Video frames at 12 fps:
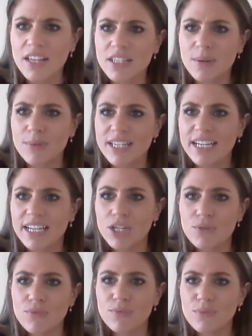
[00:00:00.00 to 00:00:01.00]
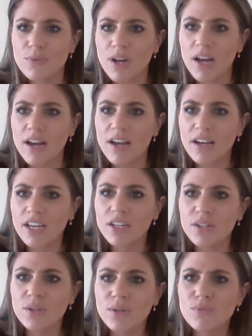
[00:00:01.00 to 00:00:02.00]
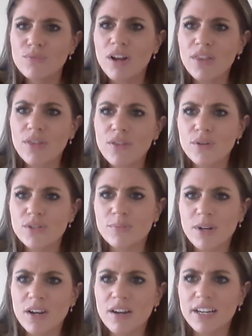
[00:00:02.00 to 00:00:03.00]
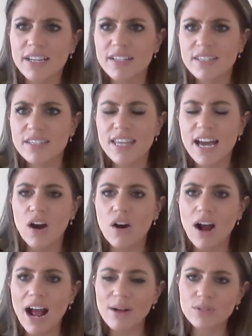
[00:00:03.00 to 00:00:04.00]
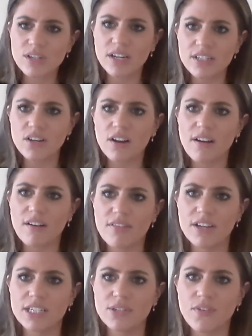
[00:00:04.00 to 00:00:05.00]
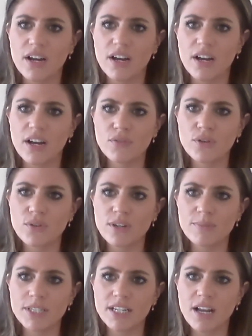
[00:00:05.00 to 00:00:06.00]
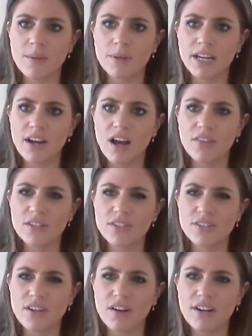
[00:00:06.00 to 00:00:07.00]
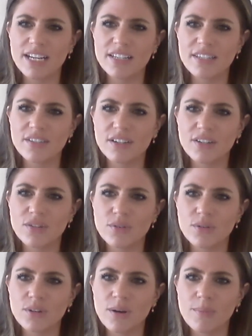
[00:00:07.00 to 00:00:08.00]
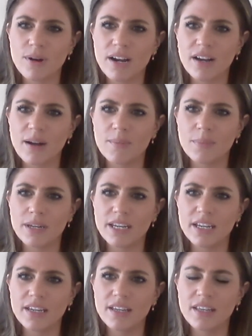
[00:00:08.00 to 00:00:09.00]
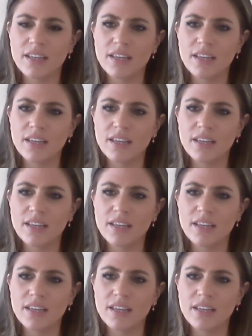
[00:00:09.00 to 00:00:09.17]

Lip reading: Someone said, can you run through some clients that are outside IR35 through your limited company and others that are inside through an umbrella company?